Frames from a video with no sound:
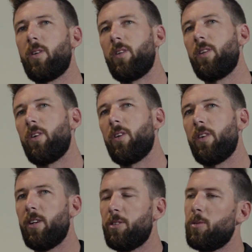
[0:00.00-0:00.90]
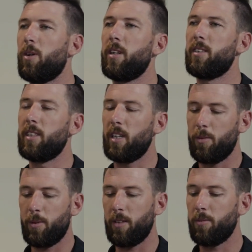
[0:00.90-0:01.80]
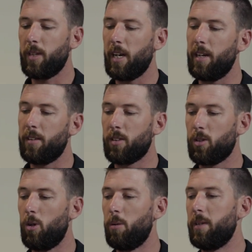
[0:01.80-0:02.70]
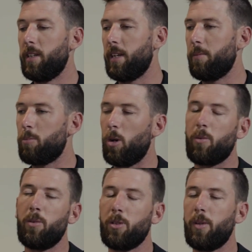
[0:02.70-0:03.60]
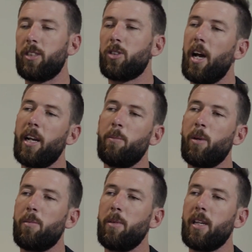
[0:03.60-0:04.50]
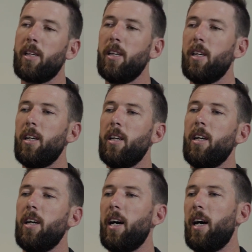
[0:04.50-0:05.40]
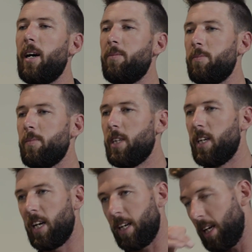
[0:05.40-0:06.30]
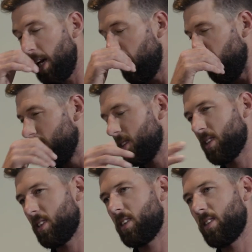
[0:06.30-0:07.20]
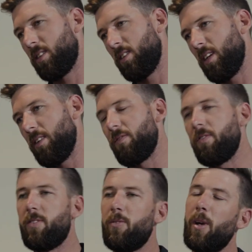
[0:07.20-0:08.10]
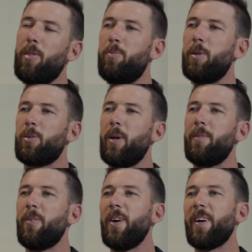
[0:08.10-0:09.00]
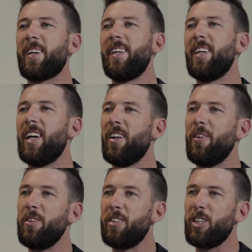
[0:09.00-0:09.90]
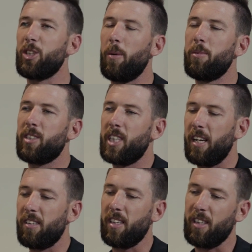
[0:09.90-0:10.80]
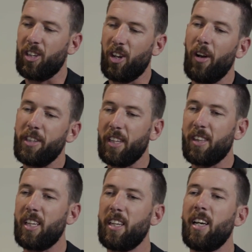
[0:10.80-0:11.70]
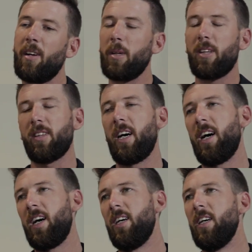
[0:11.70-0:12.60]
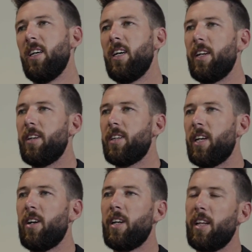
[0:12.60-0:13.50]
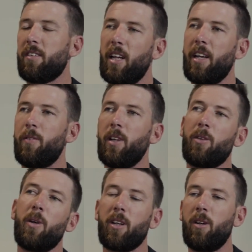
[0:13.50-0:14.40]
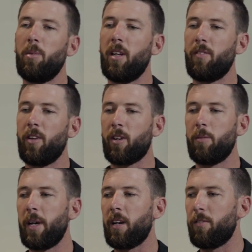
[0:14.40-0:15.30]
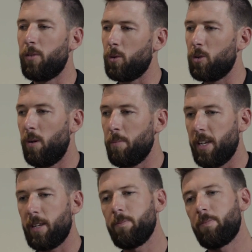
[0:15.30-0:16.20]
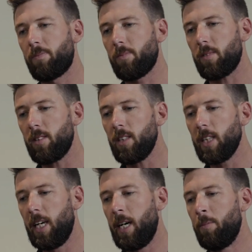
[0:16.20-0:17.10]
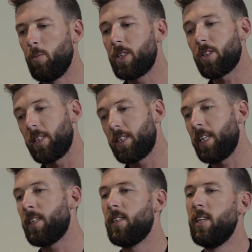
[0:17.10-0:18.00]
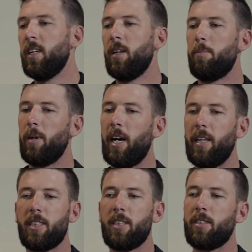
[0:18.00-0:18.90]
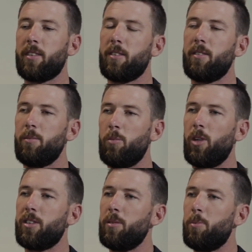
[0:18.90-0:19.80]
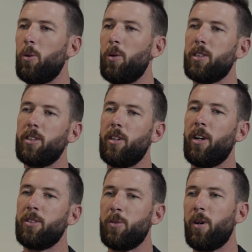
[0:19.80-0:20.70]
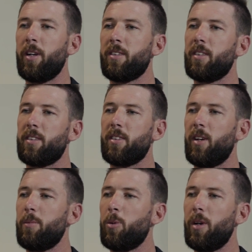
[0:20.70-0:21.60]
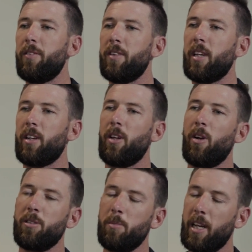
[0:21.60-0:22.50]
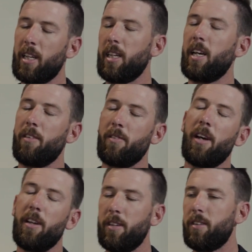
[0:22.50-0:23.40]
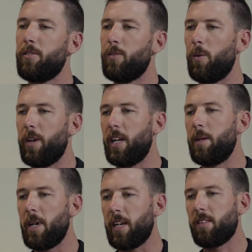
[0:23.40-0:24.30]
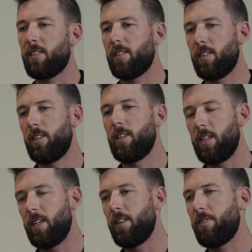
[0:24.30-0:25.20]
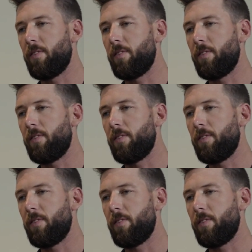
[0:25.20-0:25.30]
on those riders. We had Corbin, then Brock was always training with me. Again, I was between work and losing jobs, chasing the coaching thing now, because it escalated really quick, and I believed that I could make it a full-time thing. Which I did, but just my support to those riders, I put everything that I was making out of that 14MX, the